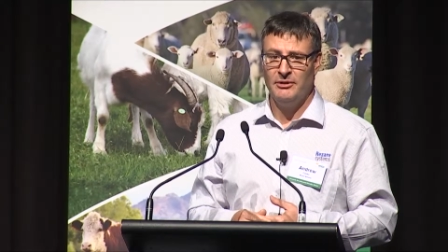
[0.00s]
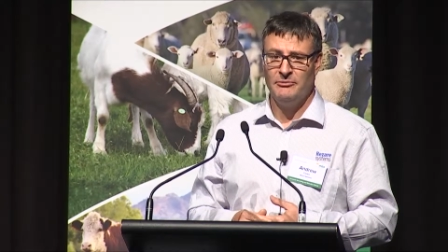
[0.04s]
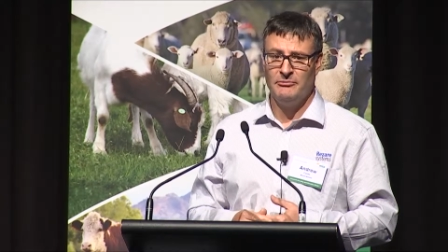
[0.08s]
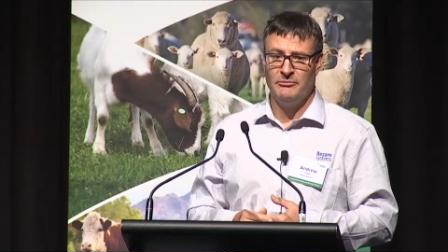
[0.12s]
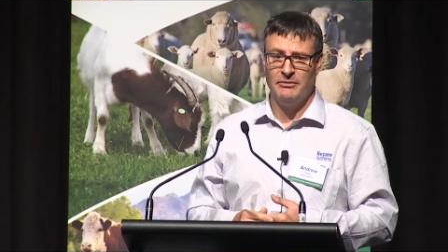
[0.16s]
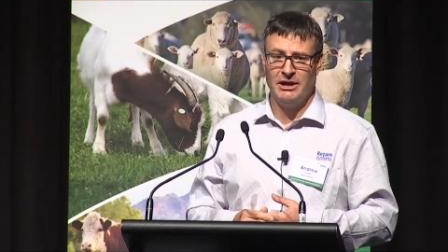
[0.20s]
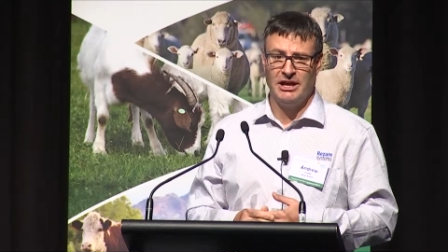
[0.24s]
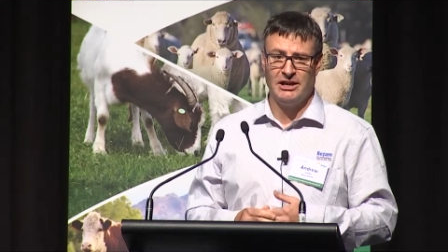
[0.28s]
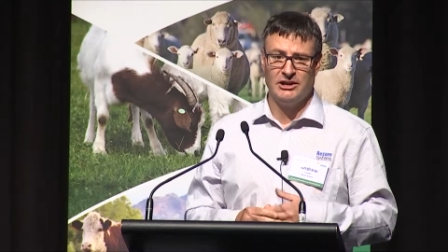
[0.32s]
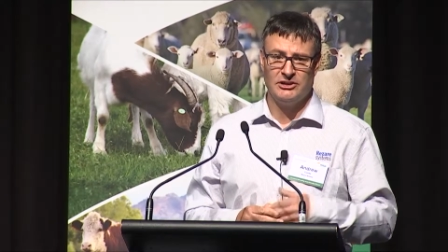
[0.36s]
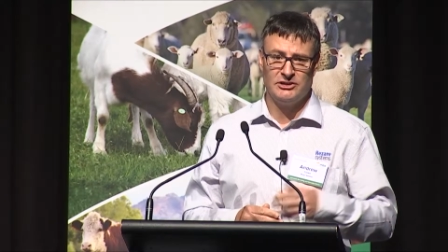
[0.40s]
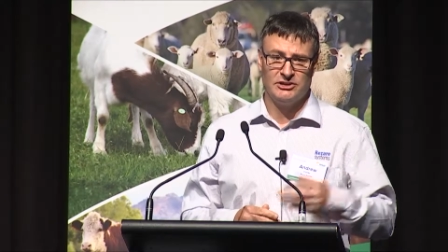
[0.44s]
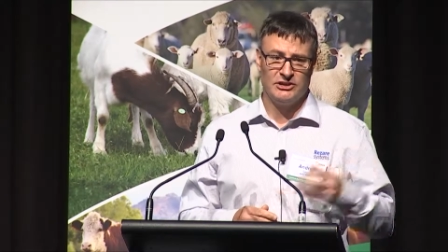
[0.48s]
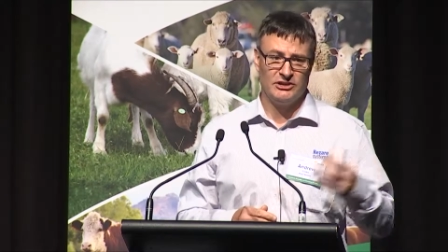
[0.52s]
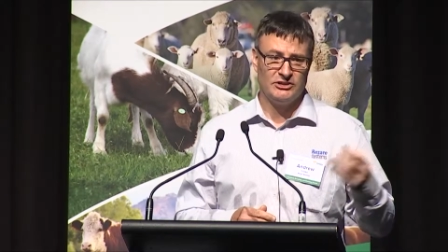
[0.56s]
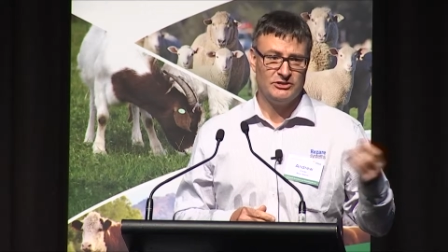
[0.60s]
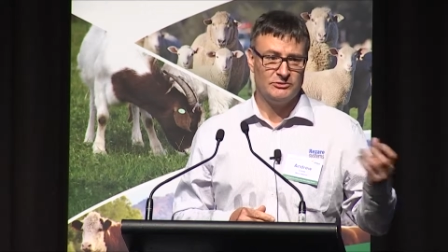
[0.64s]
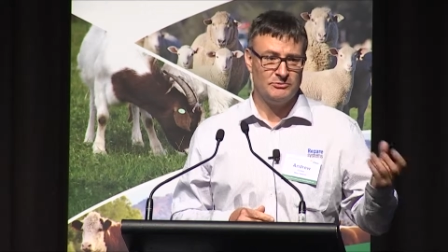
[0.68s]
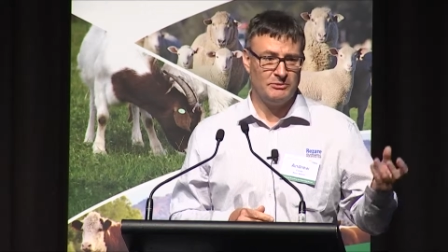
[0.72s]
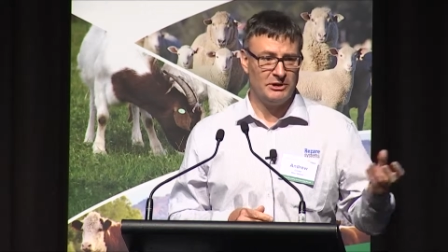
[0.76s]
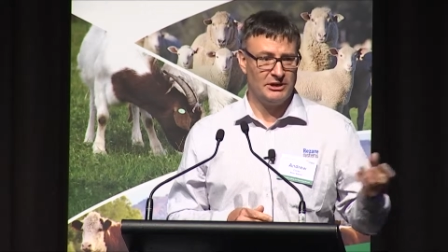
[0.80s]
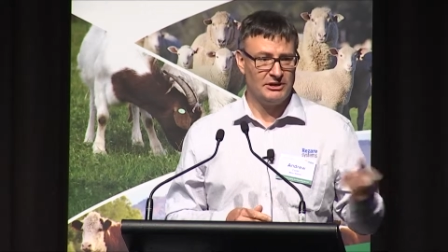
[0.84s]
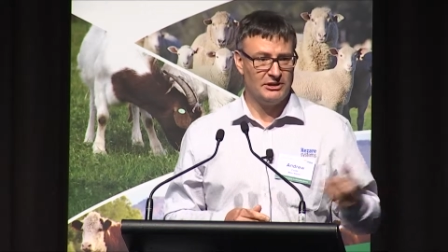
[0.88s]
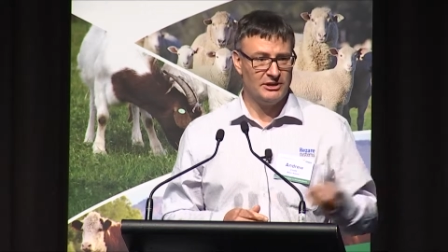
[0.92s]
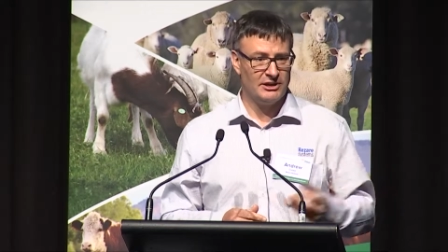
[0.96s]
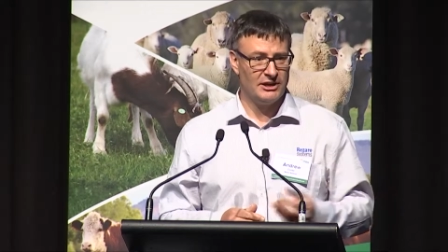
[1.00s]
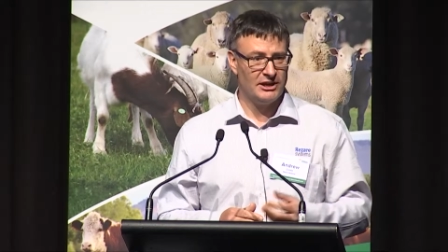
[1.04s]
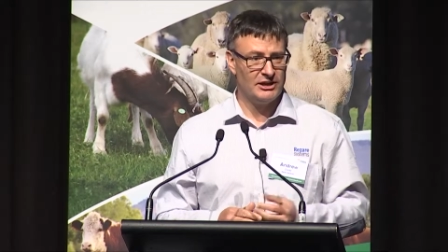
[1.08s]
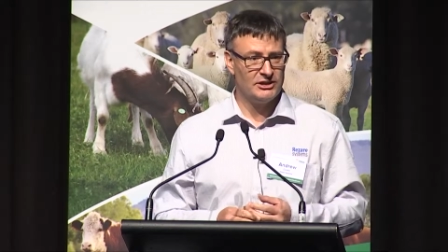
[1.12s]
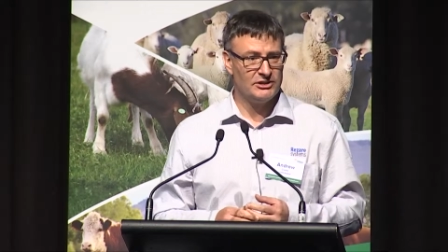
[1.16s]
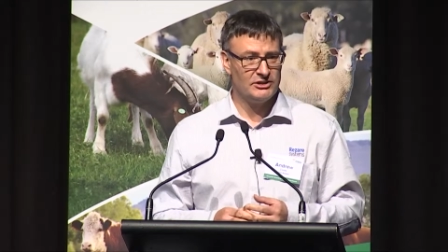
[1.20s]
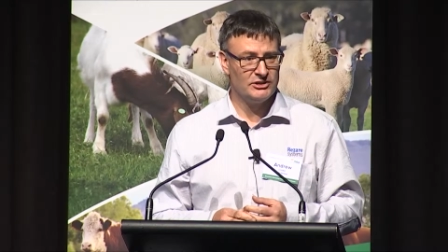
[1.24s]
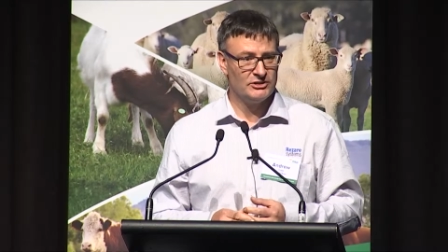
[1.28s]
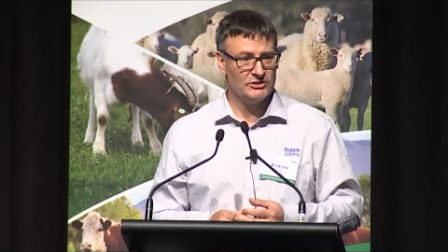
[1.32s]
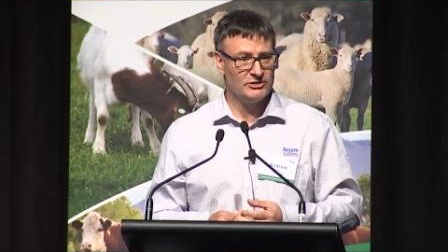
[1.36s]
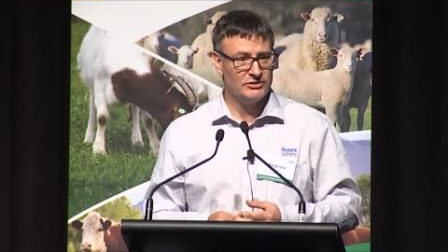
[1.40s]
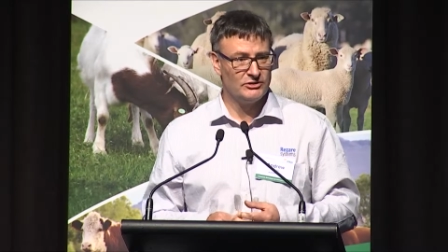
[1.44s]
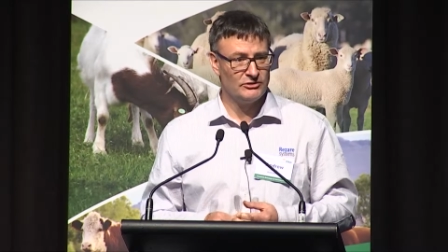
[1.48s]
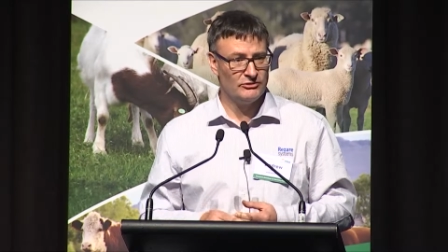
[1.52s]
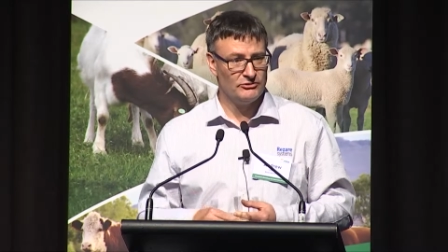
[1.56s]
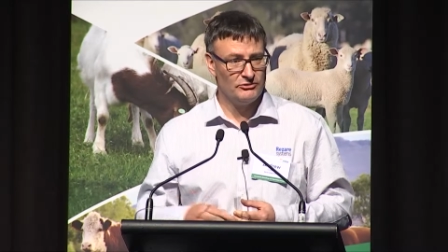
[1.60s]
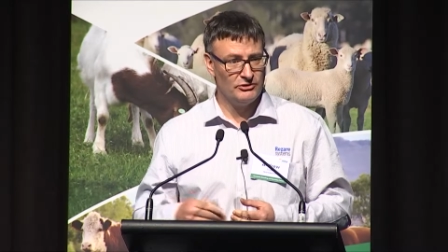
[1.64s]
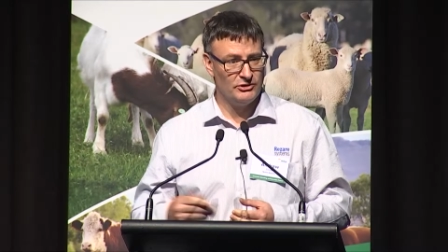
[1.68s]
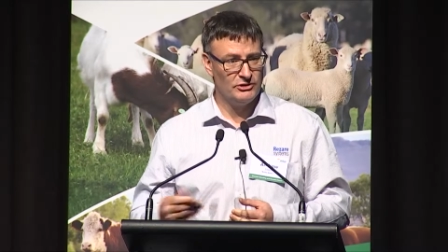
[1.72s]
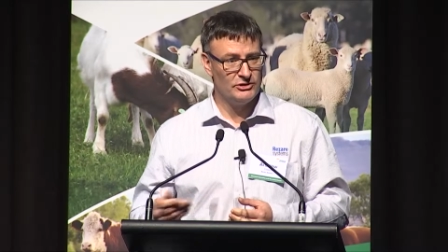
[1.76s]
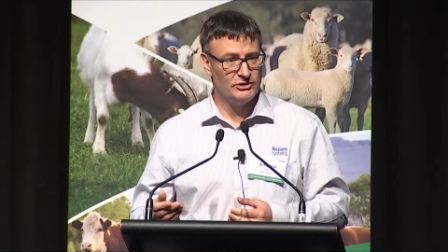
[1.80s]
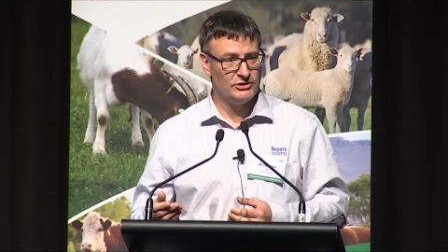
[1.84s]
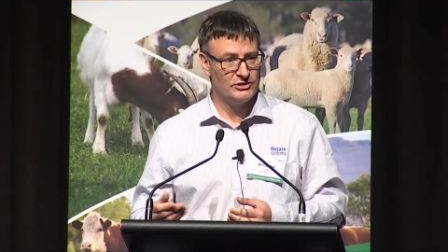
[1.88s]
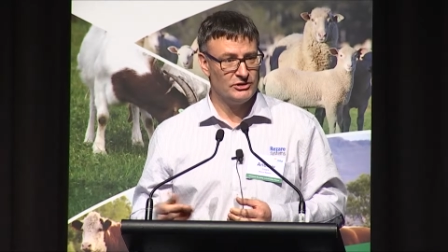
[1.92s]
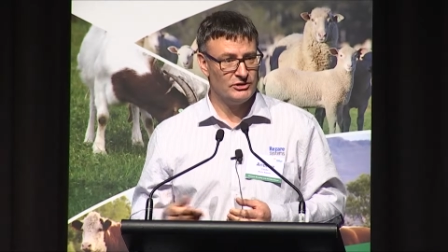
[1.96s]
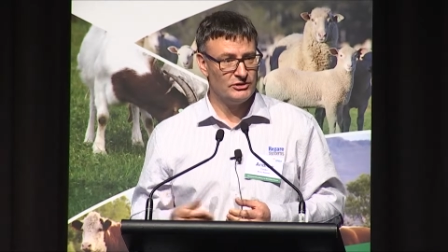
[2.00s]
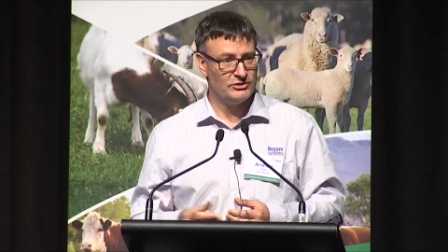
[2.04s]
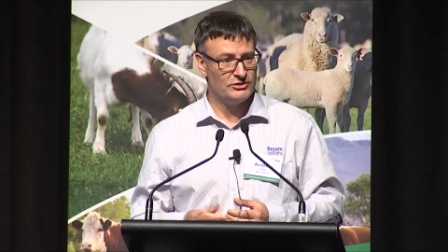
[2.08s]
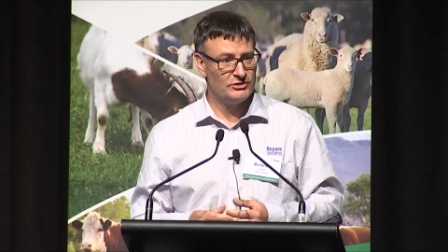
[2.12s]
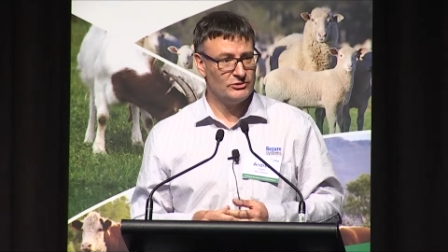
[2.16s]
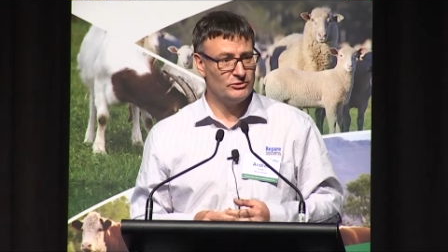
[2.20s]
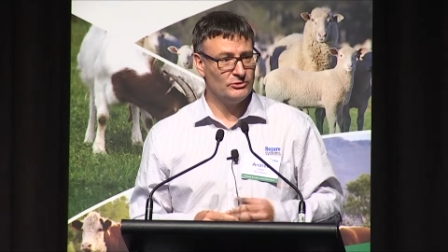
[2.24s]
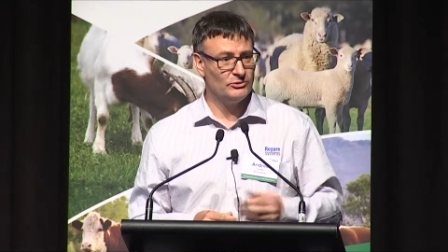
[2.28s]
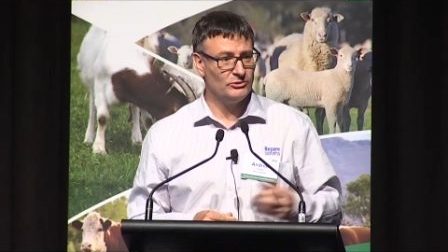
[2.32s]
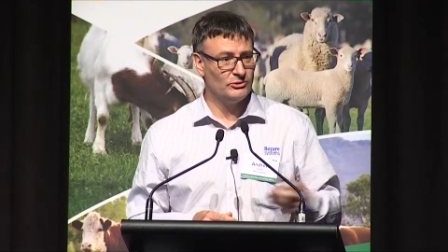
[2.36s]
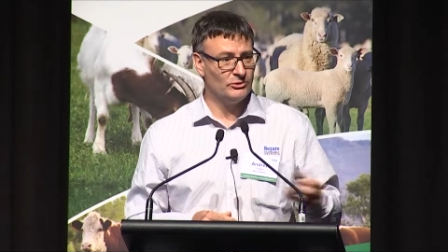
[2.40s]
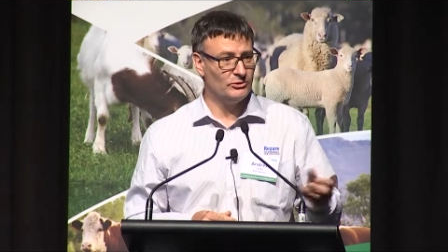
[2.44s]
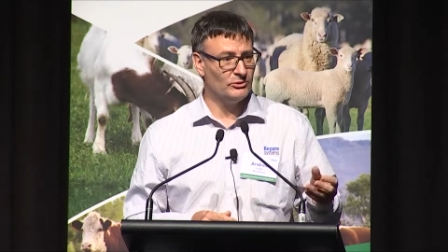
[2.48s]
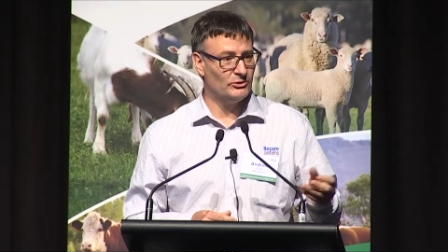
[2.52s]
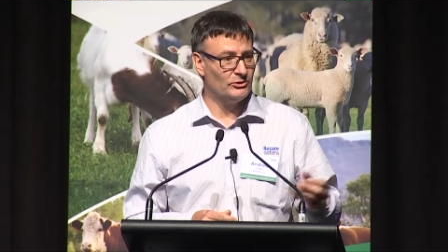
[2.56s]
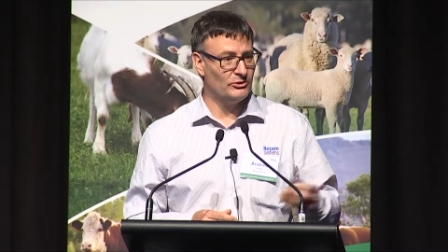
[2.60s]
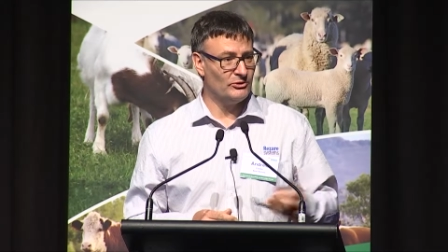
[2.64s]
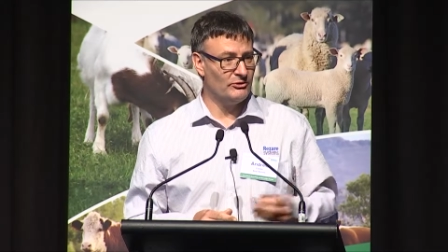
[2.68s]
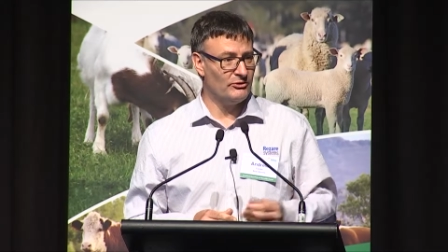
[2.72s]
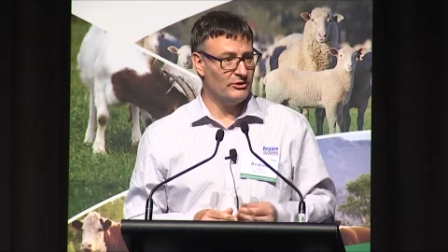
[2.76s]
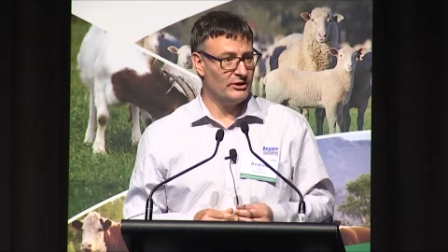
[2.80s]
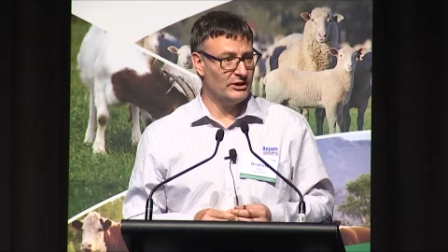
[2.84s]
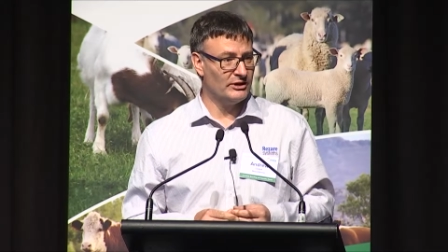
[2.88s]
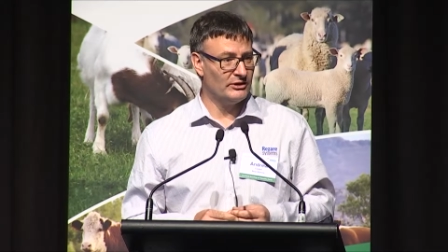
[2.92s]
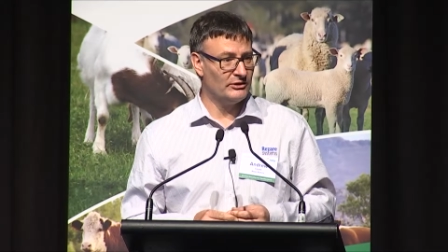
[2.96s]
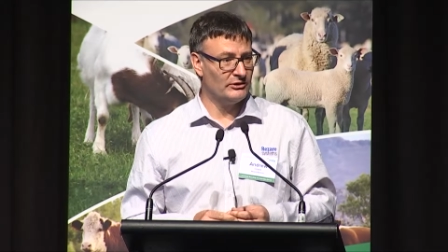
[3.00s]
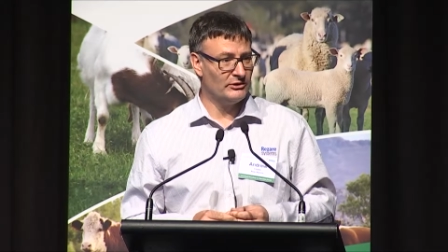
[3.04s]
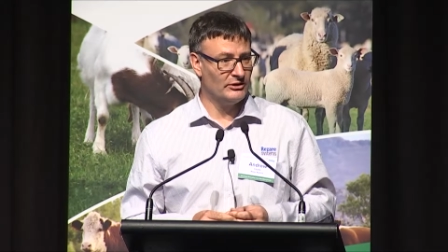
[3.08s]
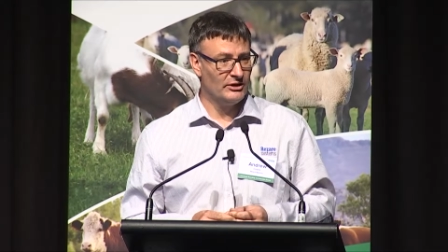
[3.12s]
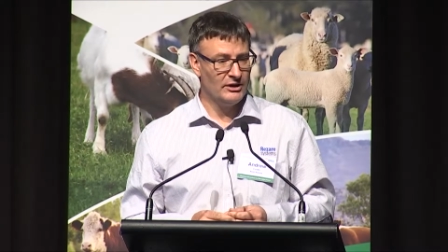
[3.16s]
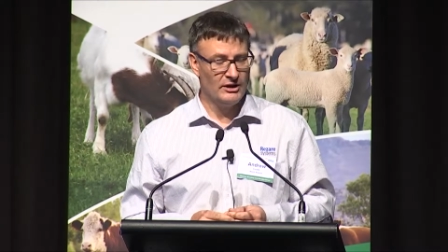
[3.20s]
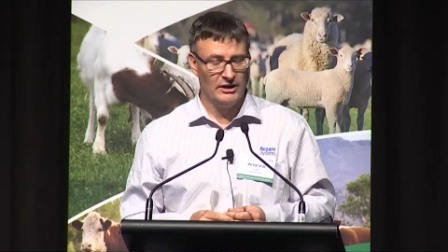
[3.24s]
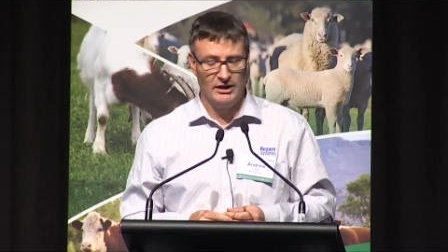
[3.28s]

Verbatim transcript: managing speculations on futures, all sorts of things.